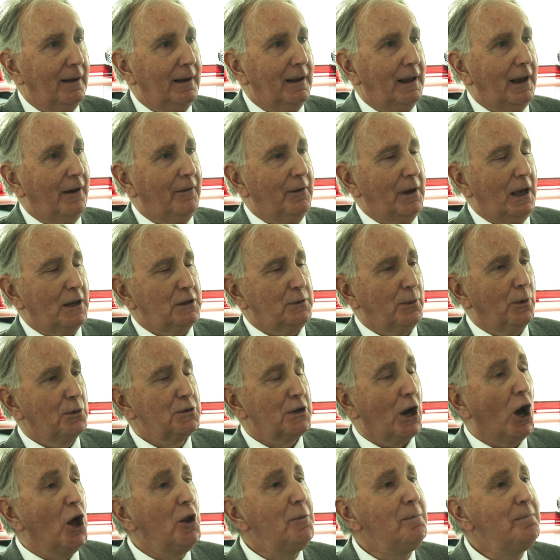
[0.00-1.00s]
I
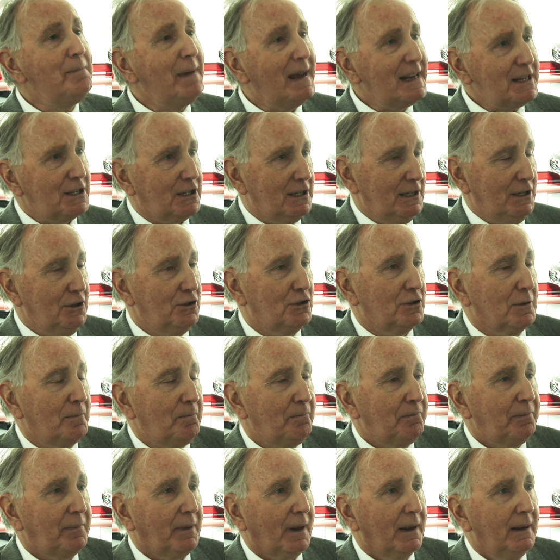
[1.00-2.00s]
suppose, on message
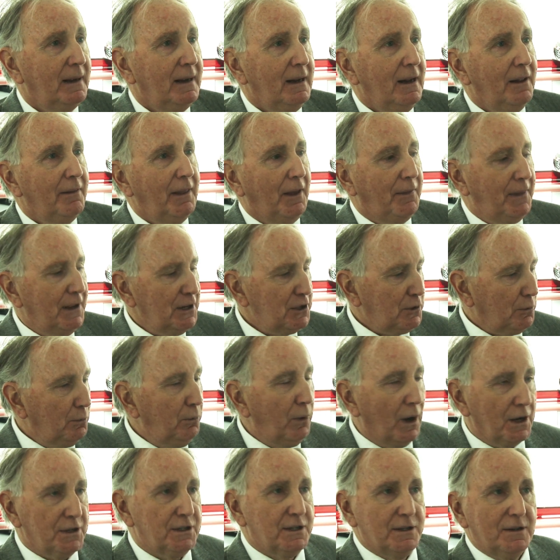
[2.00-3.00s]
that this
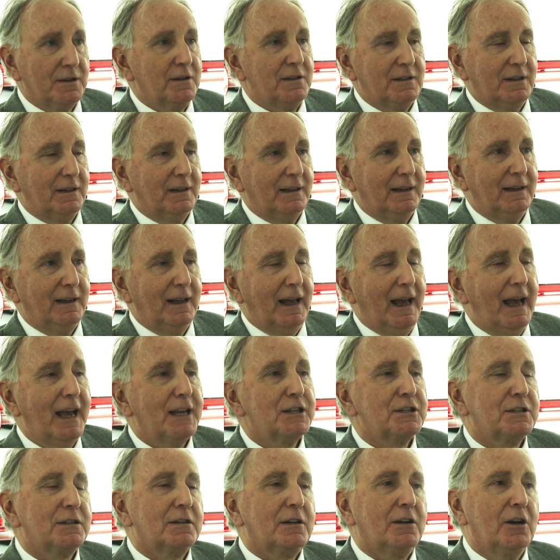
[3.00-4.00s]
wasn't
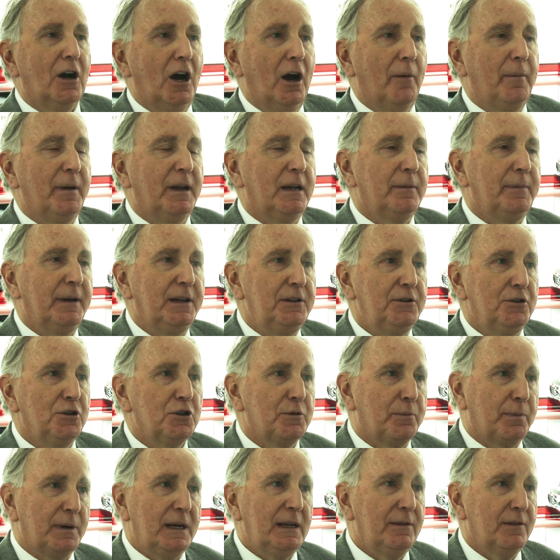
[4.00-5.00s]
as carbon had been
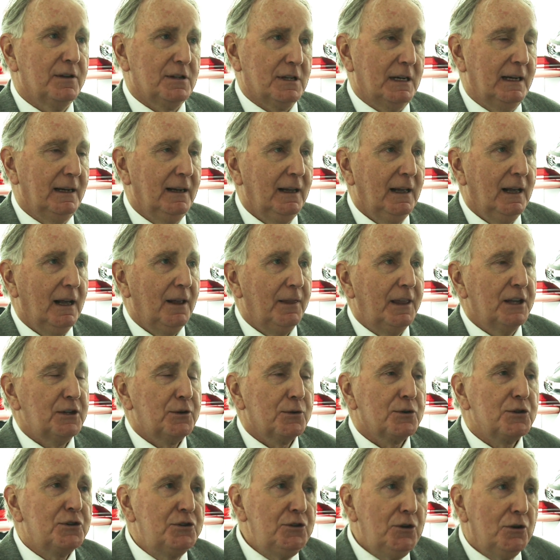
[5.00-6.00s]
used previously. This
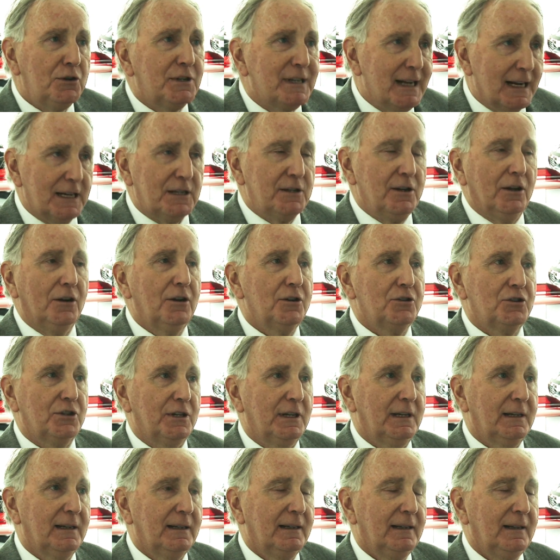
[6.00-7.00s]
was new
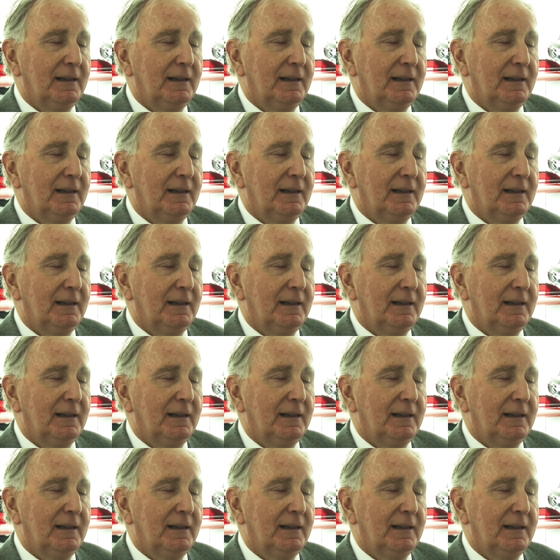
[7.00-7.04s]
technology,